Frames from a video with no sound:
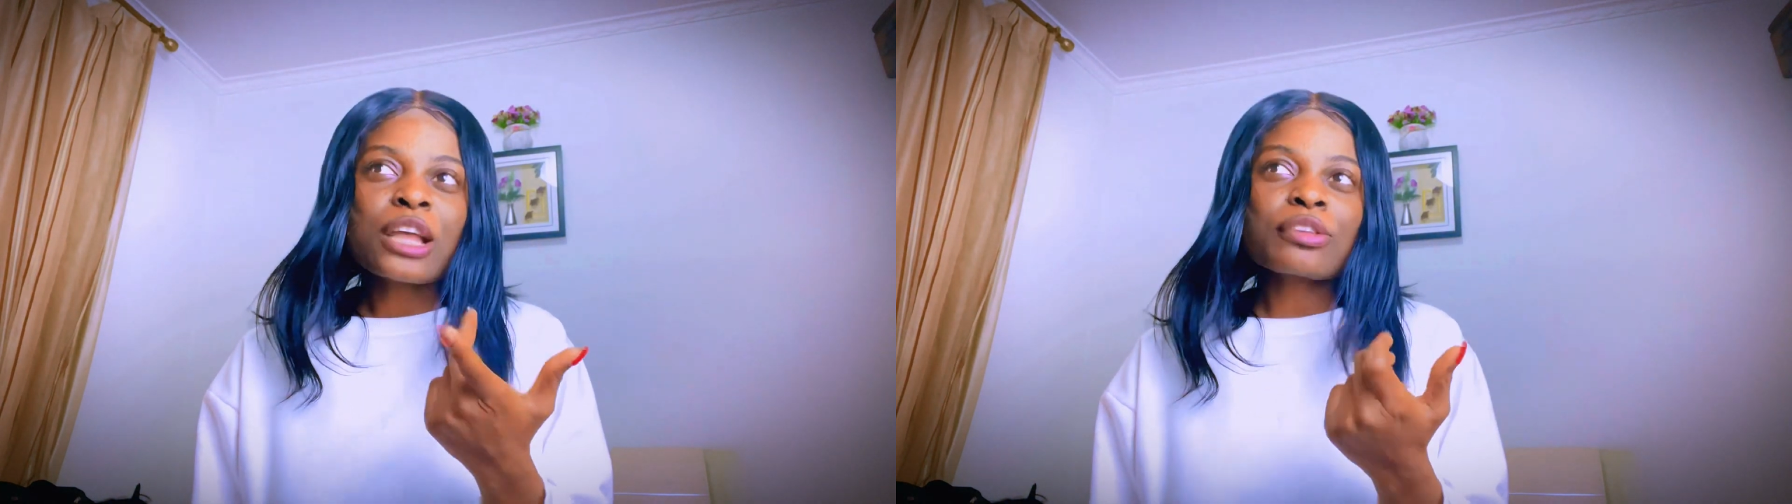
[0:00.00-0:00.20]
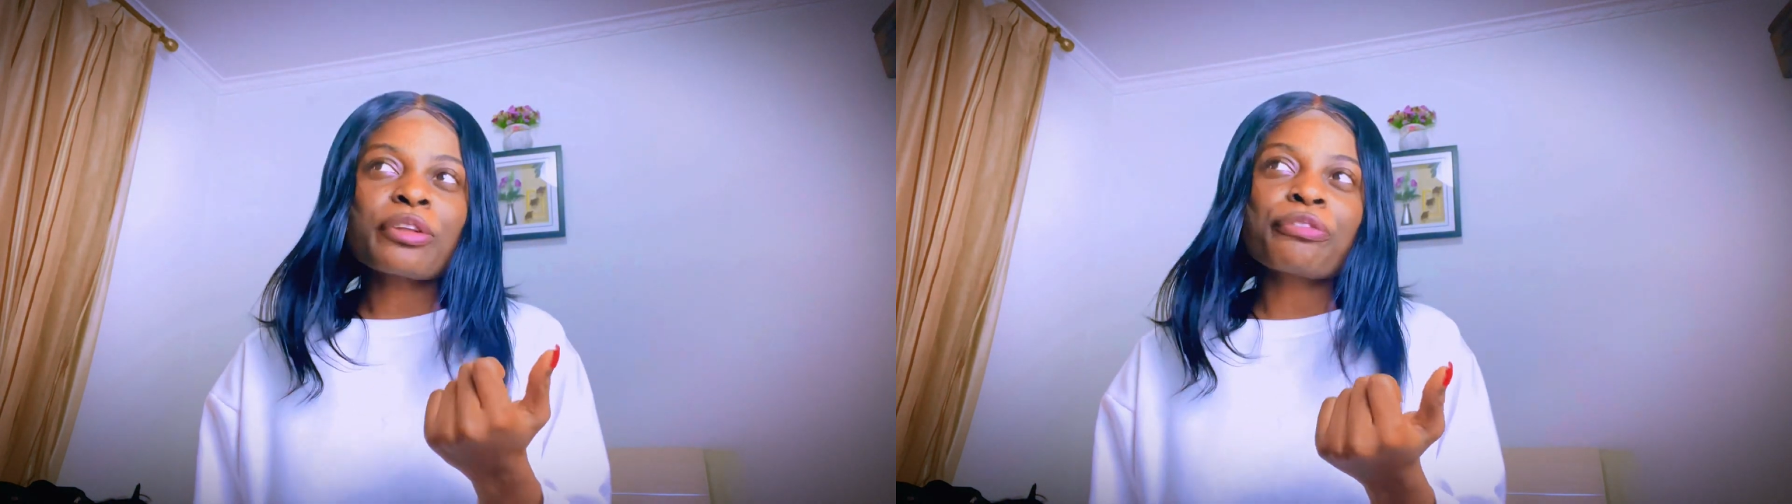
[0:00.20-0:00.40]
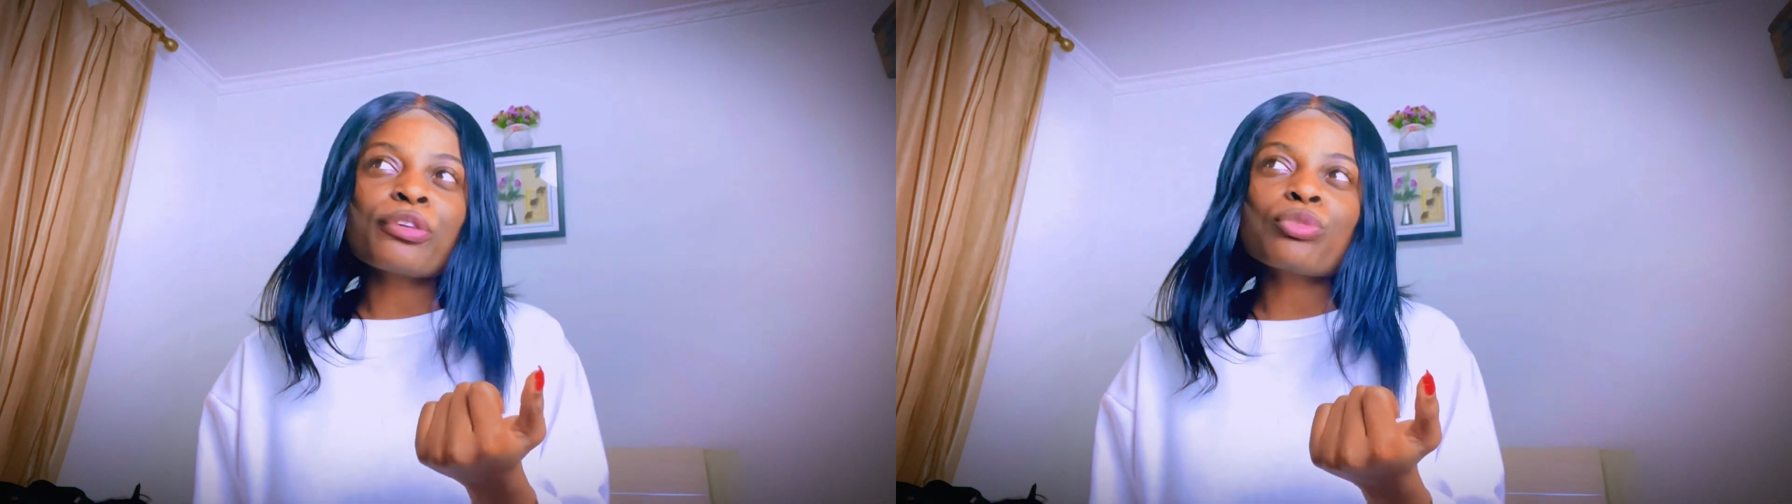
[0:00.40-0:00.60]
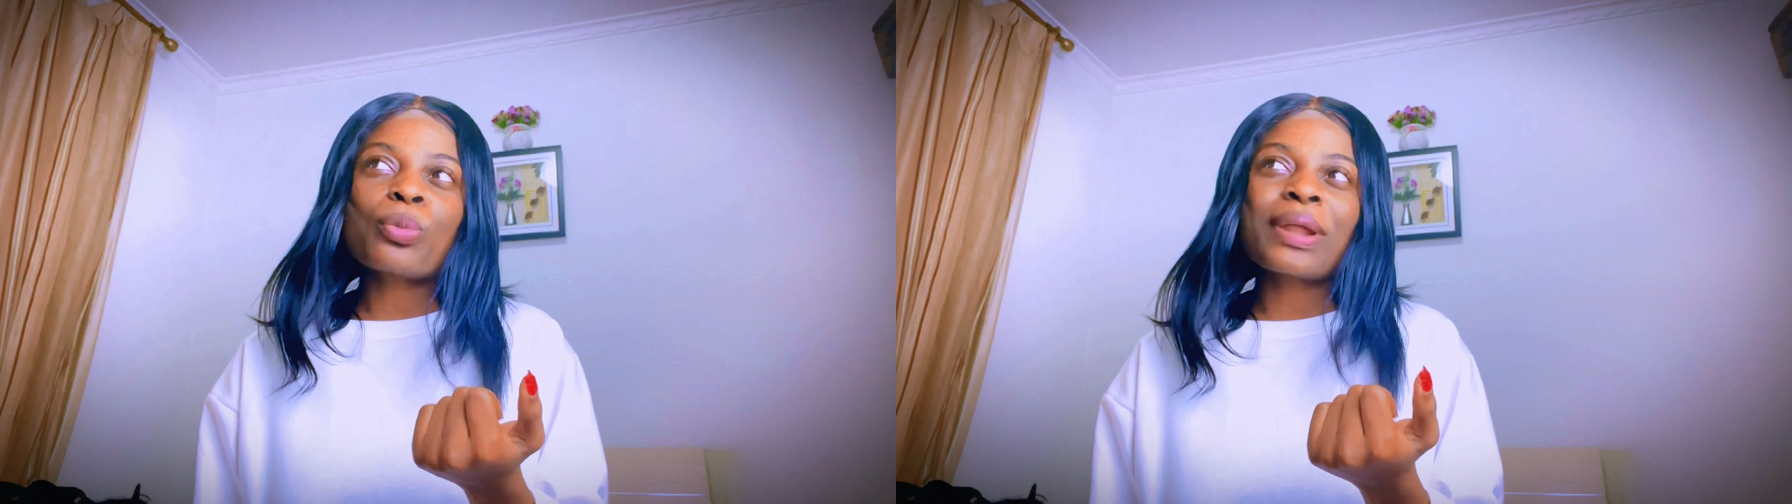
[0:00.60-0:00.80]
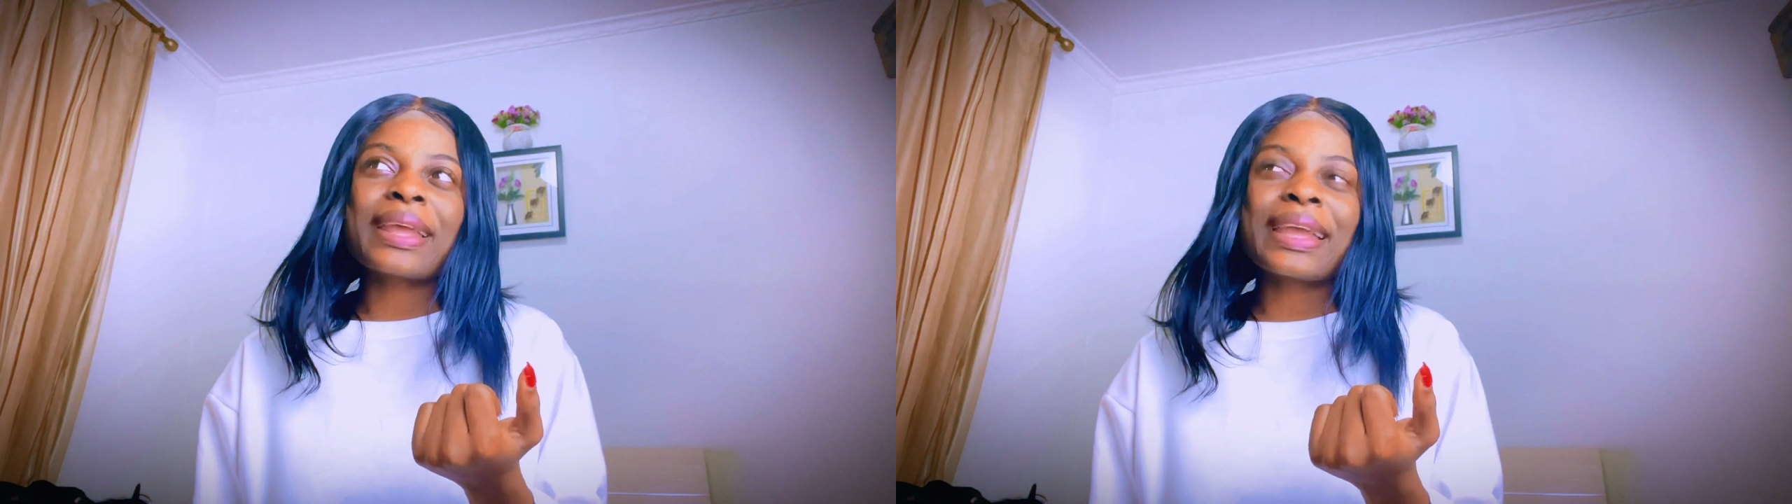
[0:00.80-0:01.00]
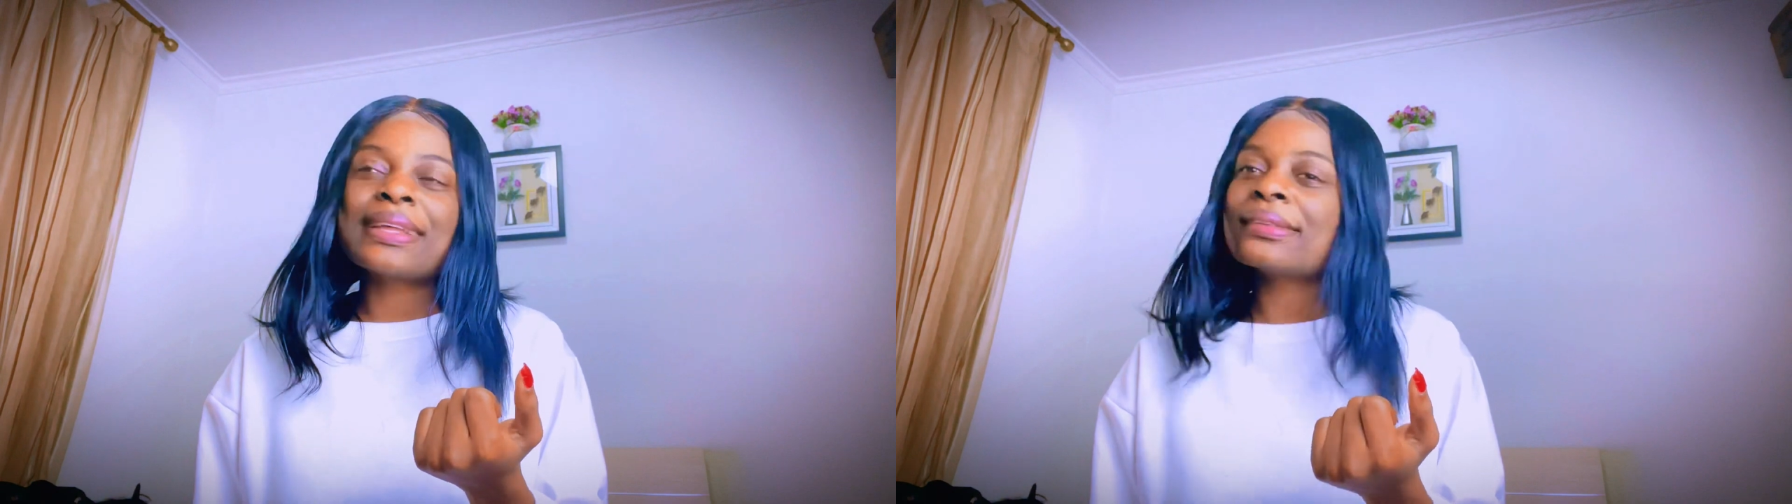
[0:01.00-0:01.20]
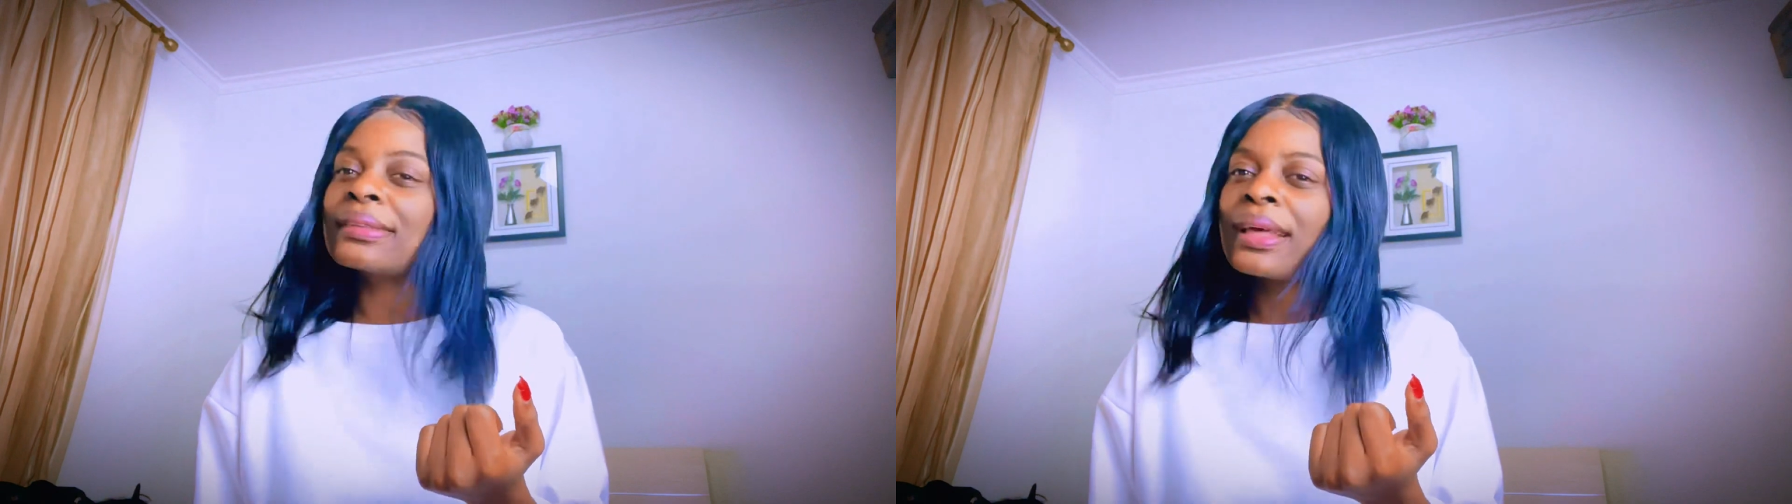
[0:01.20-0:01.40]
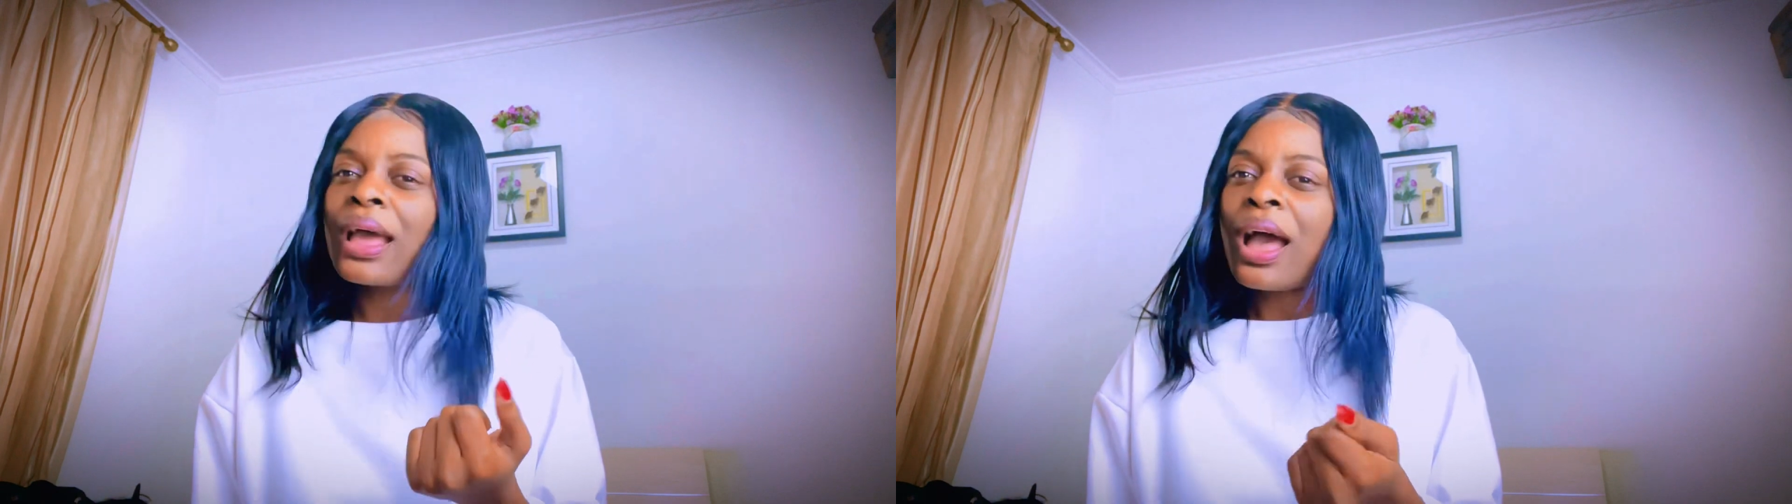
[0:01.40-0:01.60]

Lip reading: So the first one is,